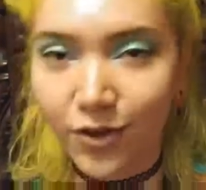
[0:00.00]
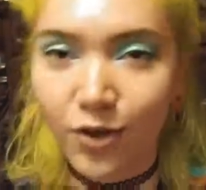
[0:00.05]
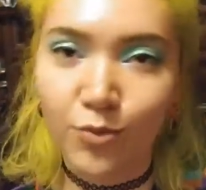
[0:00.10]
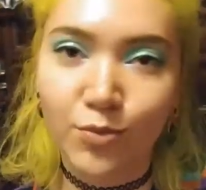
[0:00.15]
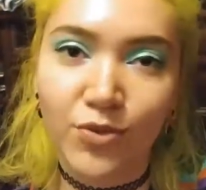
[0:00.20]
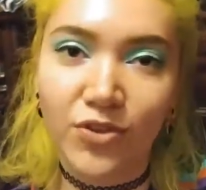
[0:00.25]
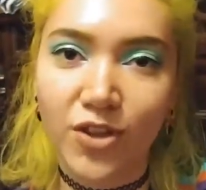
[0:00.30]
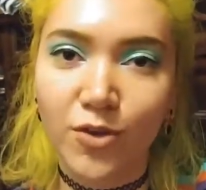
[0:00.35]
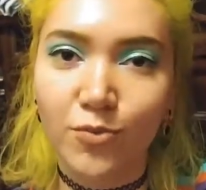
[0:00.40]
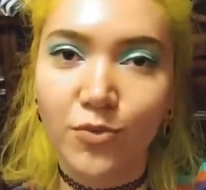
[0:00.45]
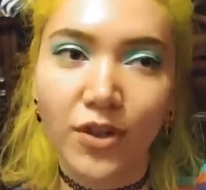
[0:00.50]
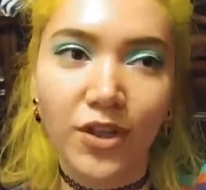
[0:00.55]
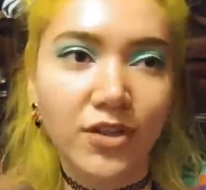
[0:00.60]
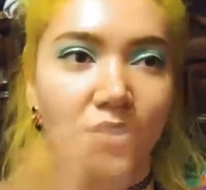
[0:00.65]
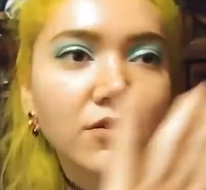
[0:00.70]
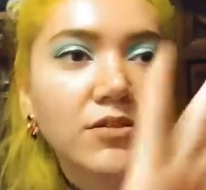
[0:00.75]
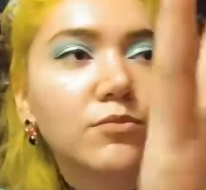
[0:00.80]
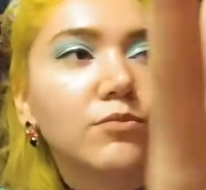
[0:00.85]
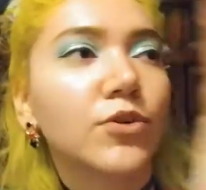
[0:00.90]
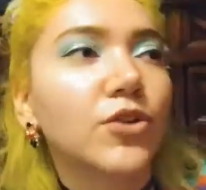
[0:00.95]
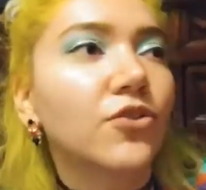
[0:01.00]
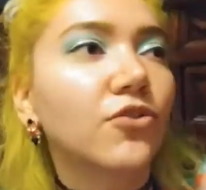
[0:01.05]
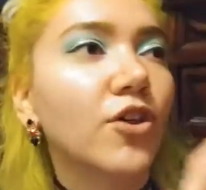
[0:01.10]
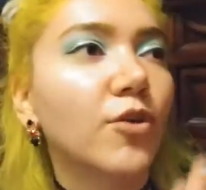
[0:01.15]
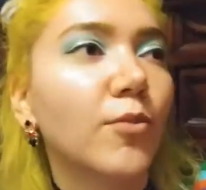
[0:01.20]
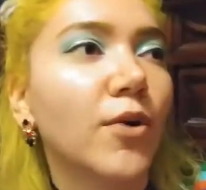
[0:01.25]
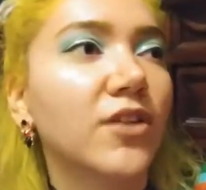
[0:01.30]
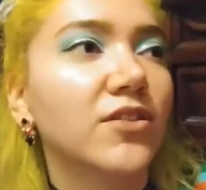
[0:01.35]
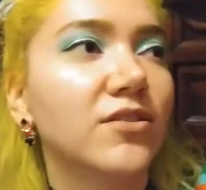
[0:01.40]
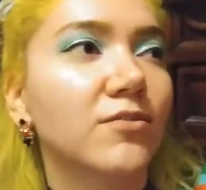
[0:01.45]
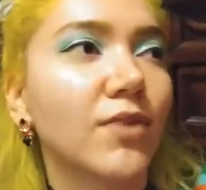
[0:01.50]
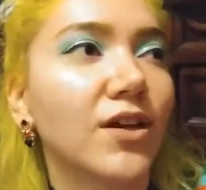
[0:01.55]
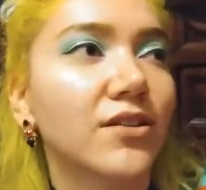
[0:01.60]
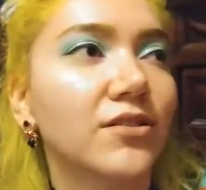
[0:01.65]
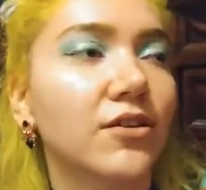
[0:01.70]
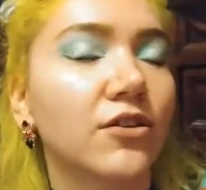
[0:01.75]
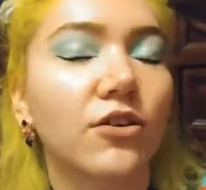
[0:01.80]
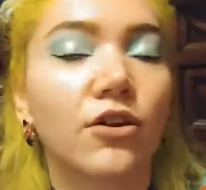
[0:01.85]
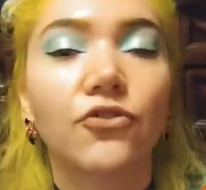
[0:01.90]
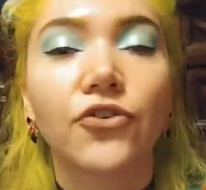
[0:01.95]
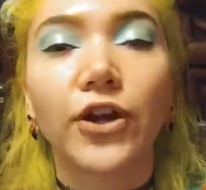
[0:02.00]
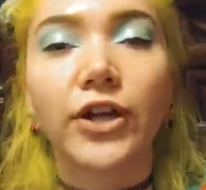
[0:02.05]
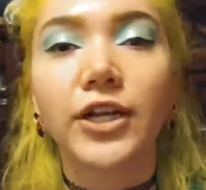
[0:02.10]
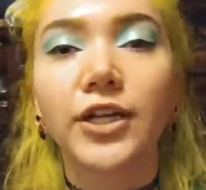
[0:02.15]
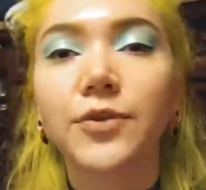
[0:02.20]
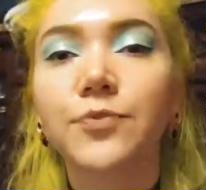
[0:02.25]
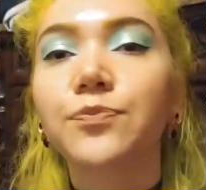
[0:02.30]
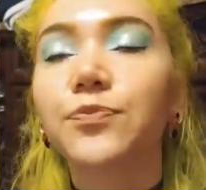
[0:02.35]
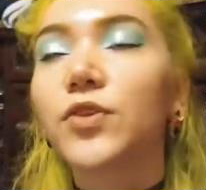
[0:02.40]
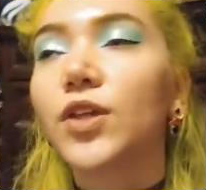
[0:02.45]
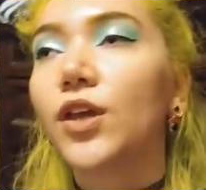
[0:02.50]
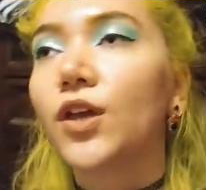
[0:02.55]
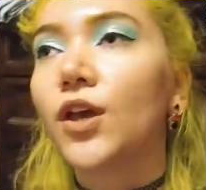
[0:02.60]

I opened them and like smeared them onto my skin already.